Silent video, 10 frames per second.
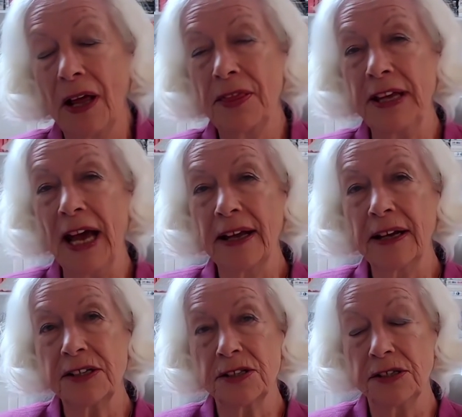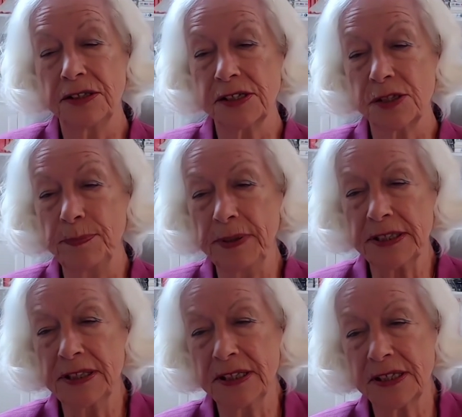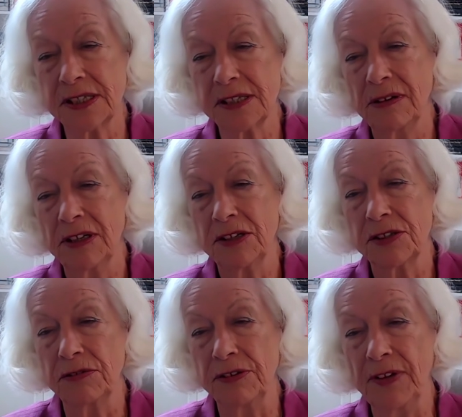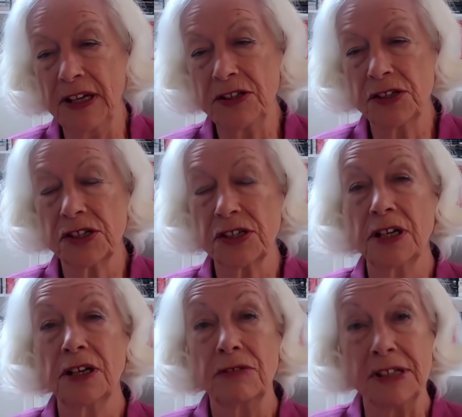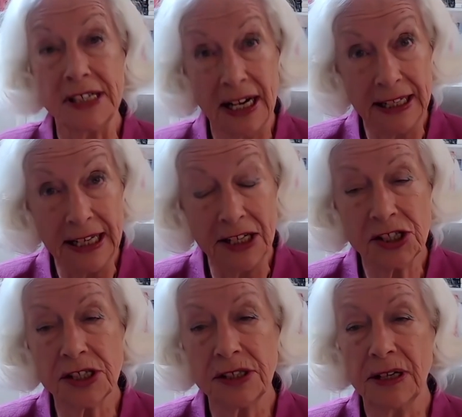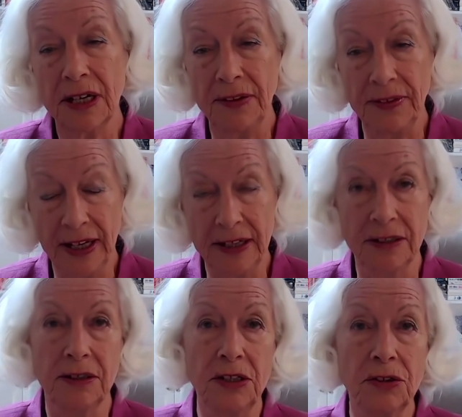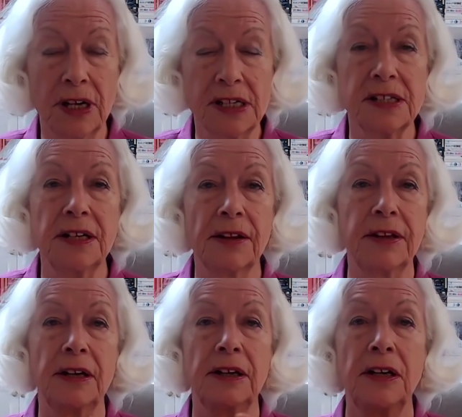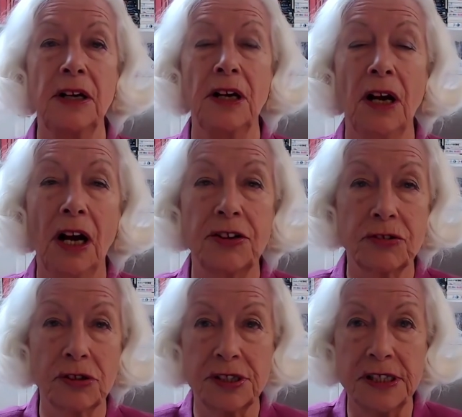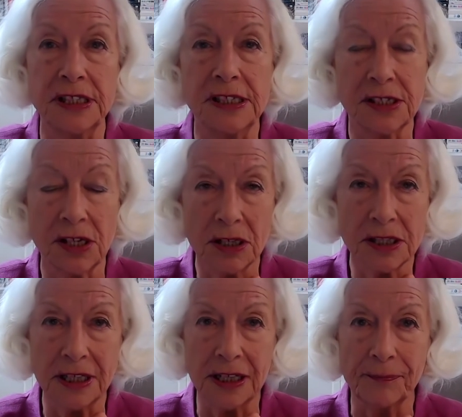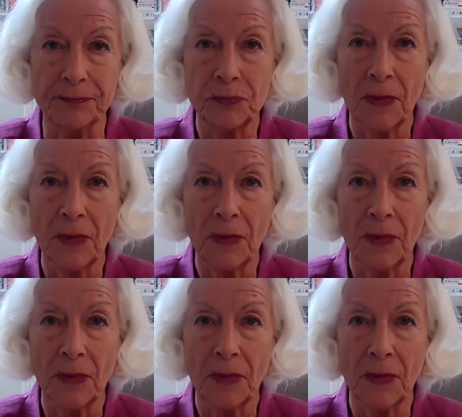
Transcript: the anger turns to bitterness, to revenge, retaliation, and then you get another atrocity starting.